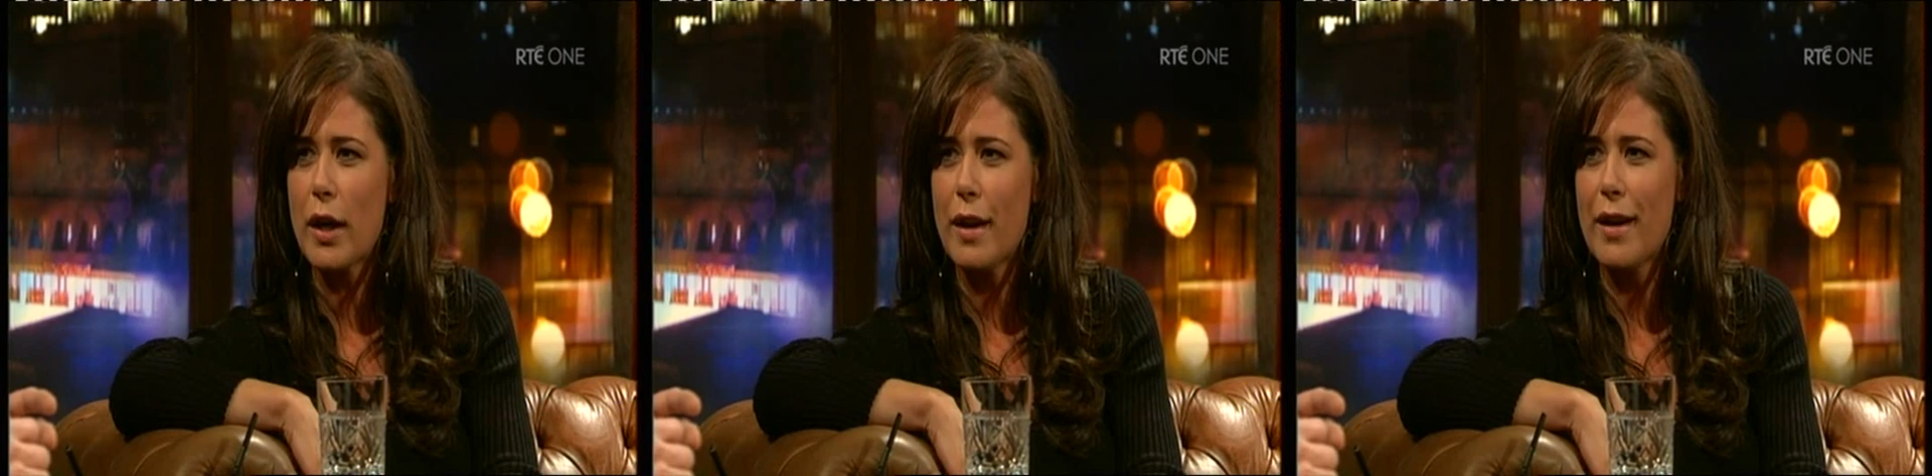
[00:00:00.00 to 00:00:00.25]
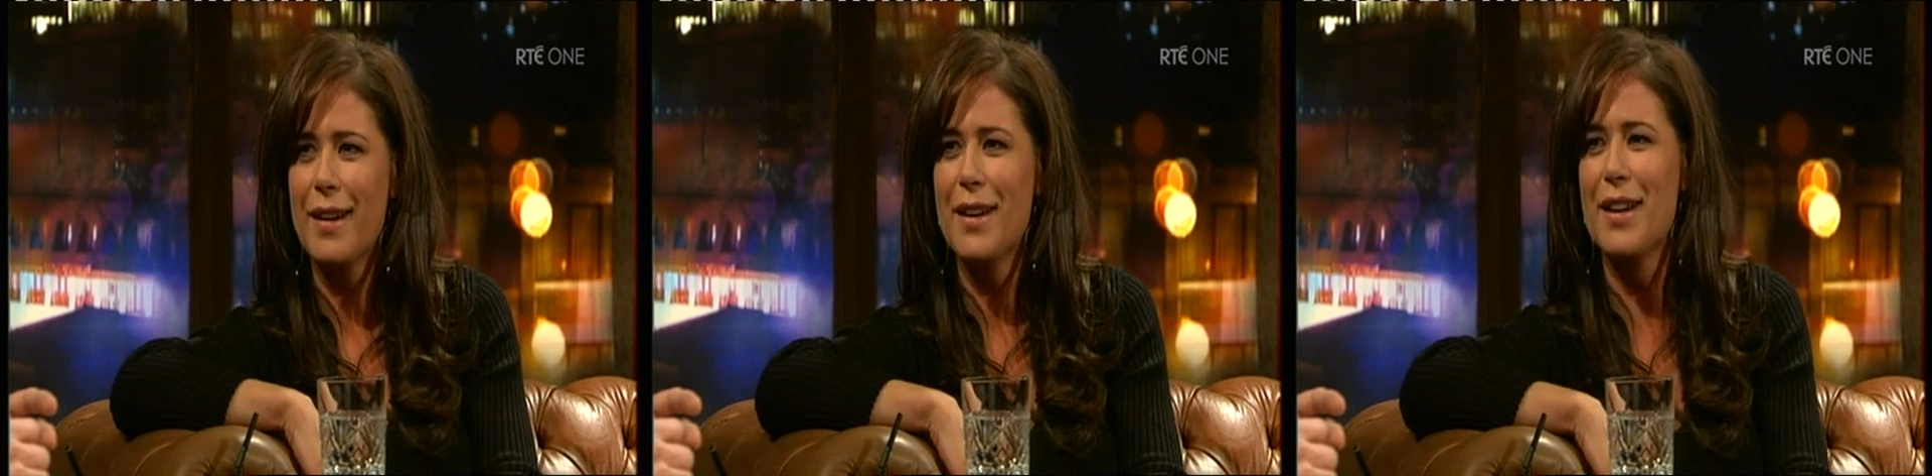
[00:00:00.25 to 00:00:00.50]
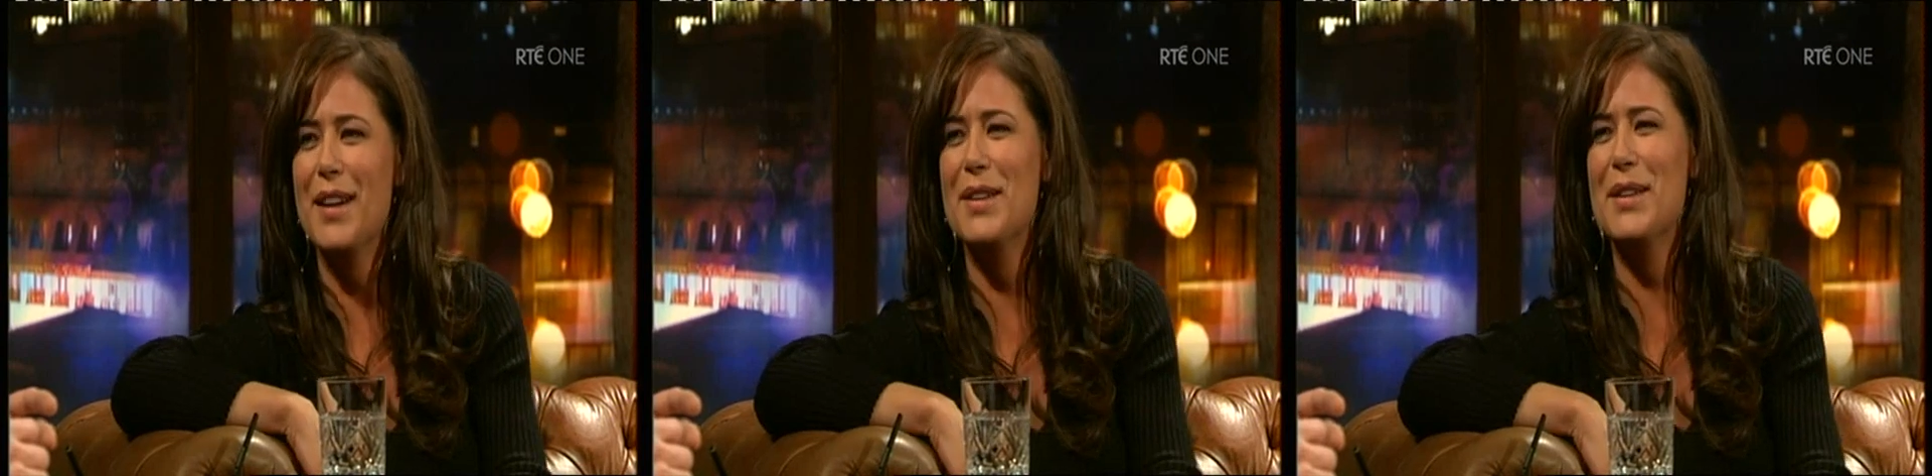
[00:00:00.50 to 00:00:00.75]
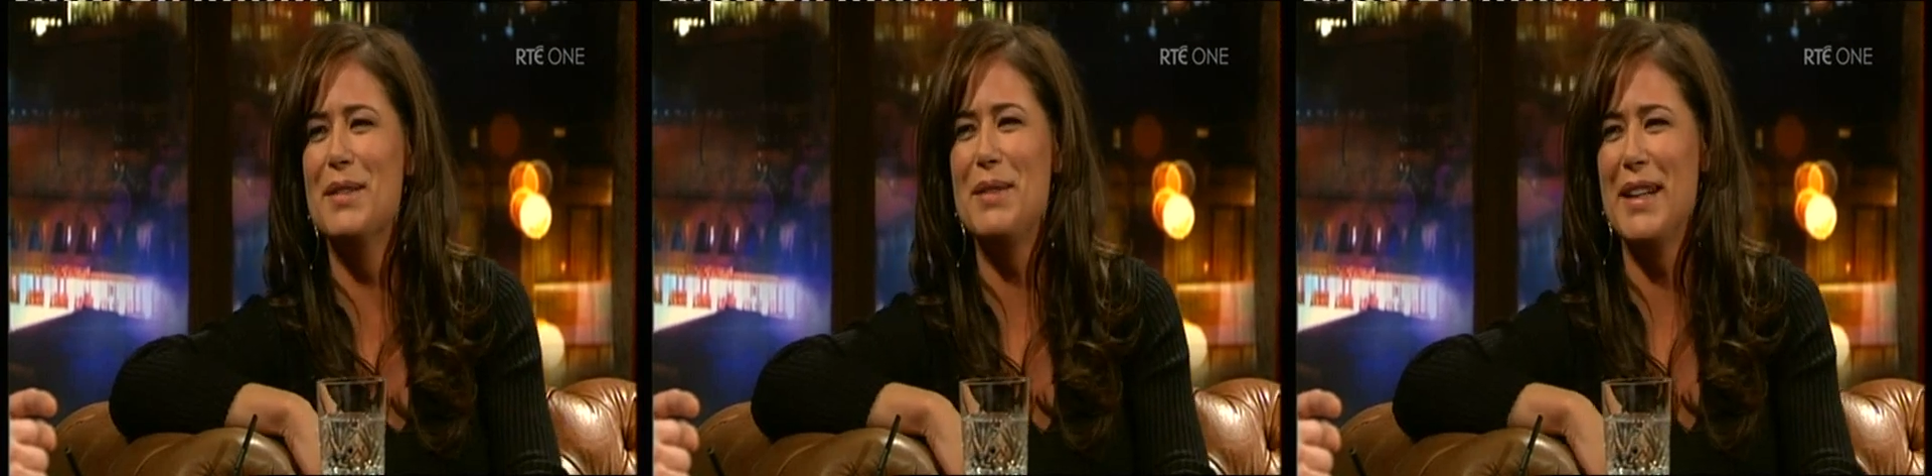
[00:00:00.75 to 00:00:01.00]
I, I,
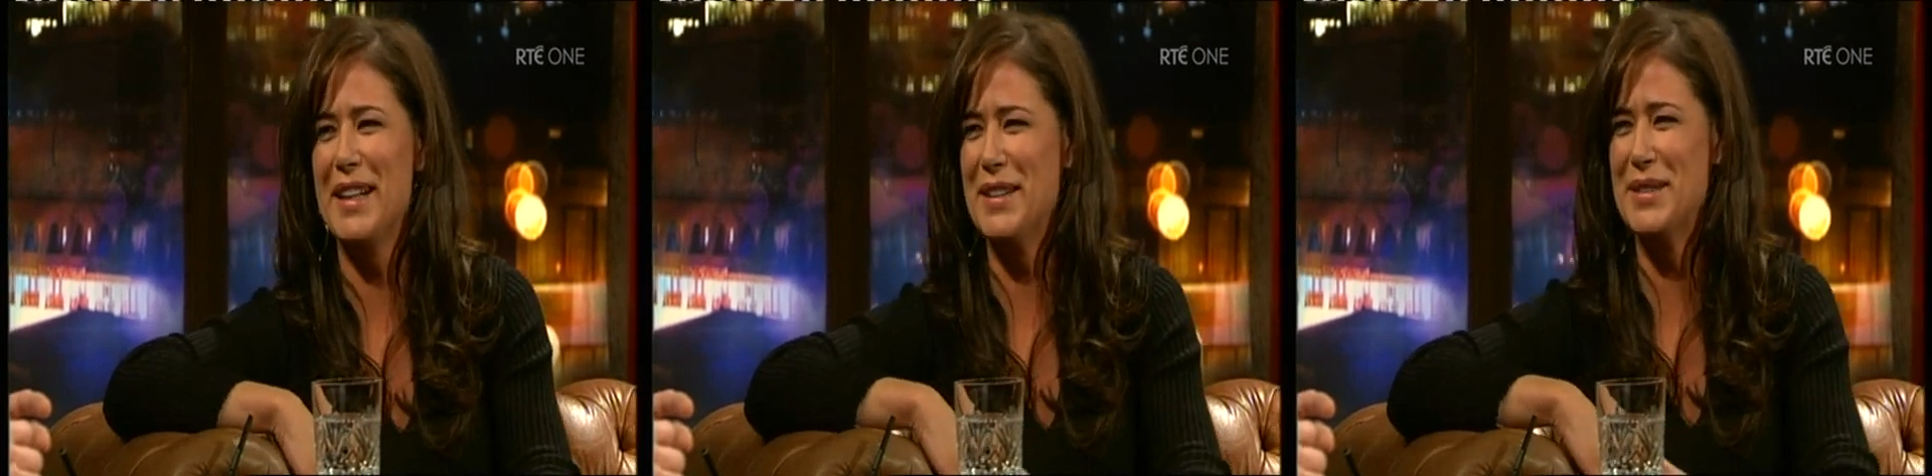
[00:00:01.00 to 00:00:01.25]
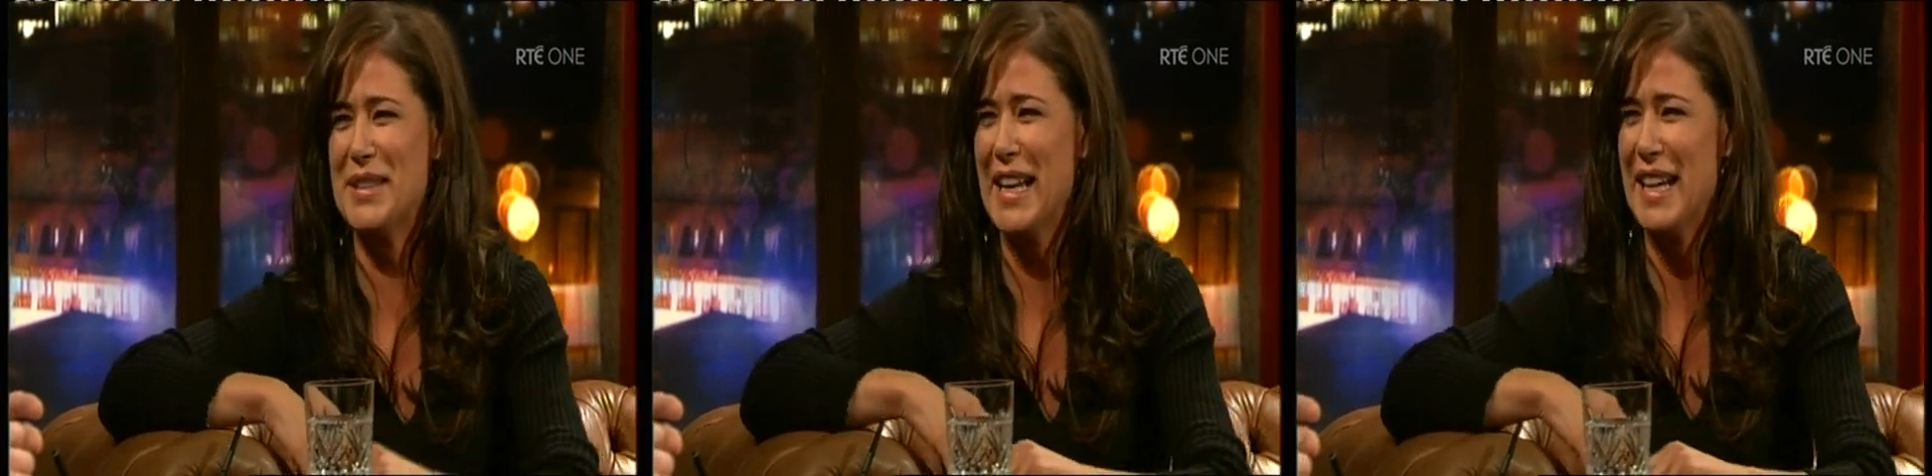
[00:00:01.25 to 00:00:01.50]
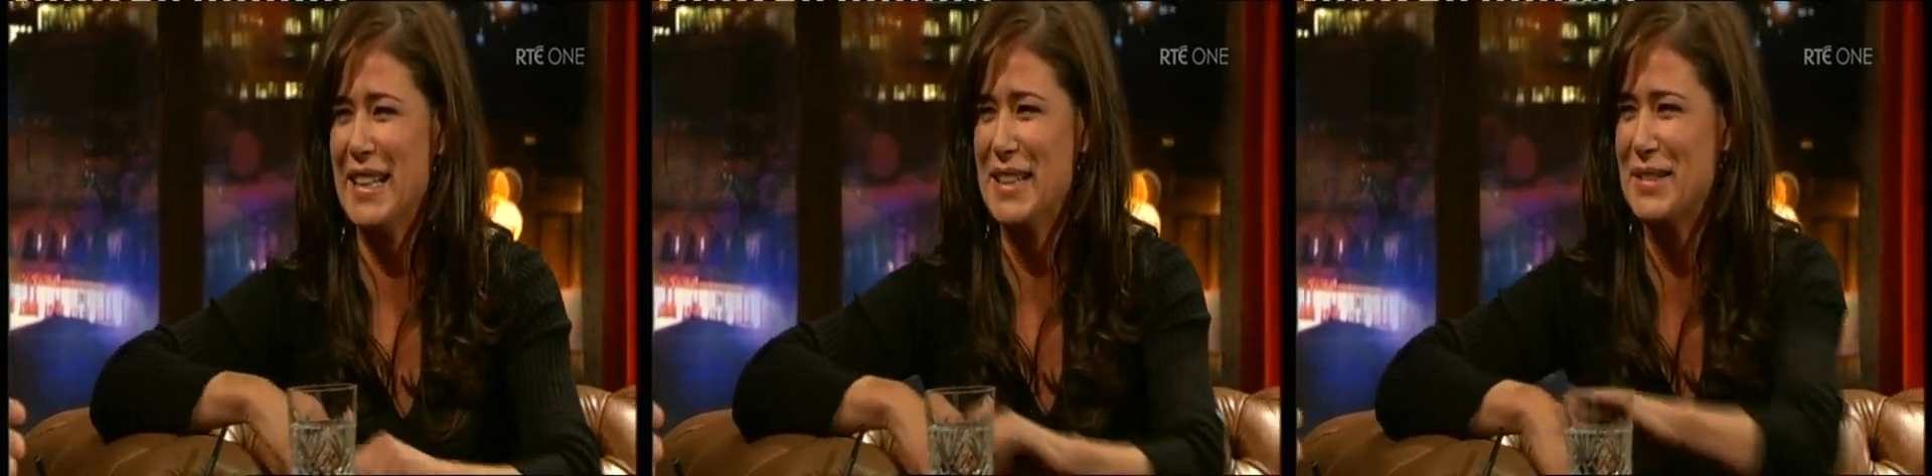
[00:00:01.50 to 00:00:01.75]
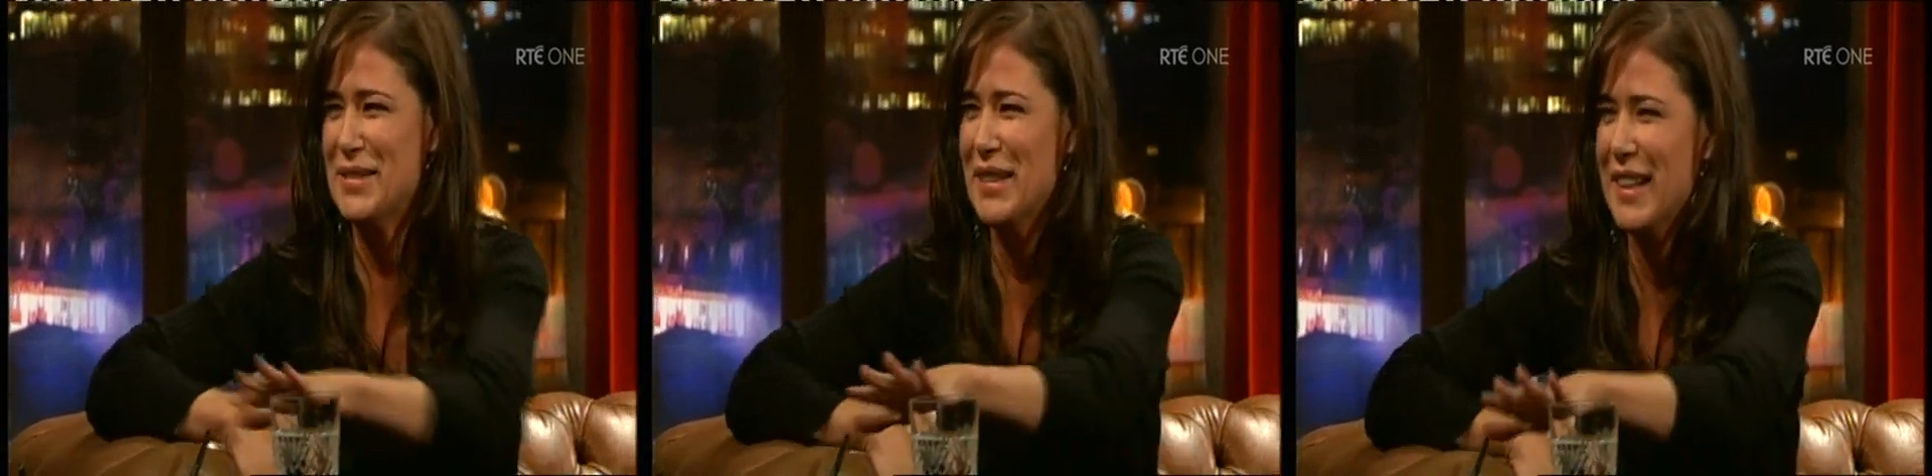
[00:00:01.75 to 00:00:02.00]
wait, I don't get. No
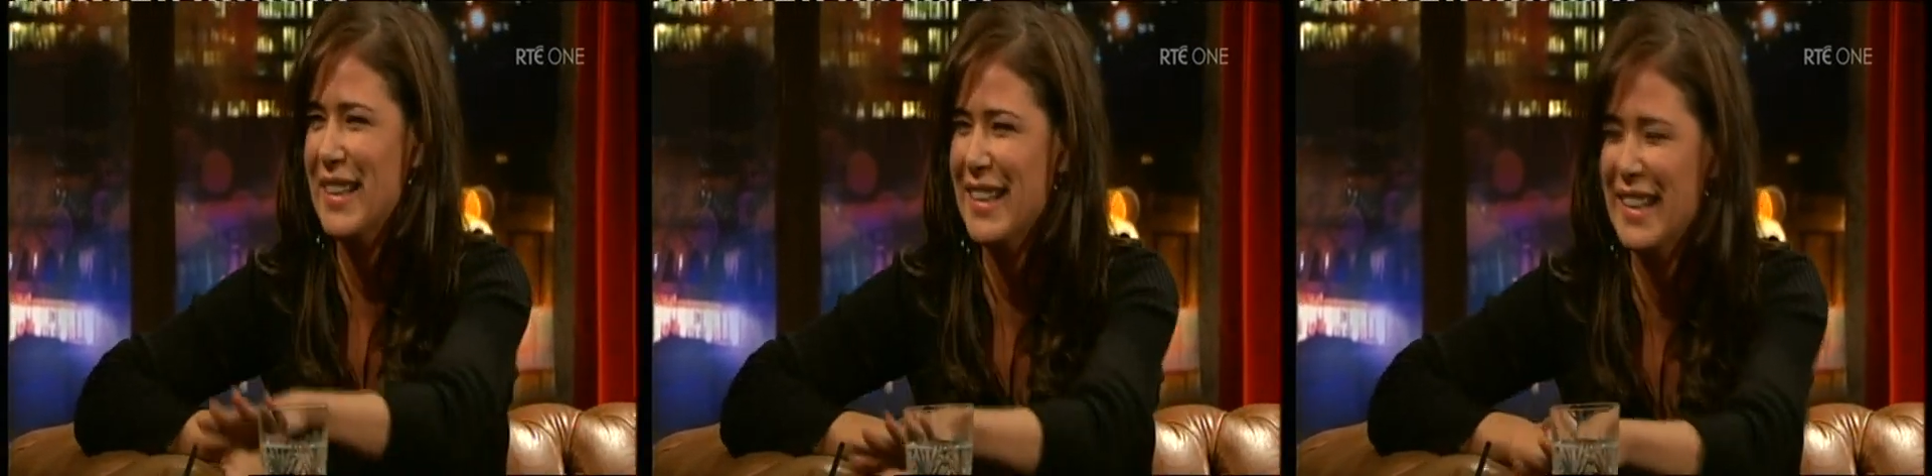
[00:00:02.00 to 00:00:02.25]
reaction.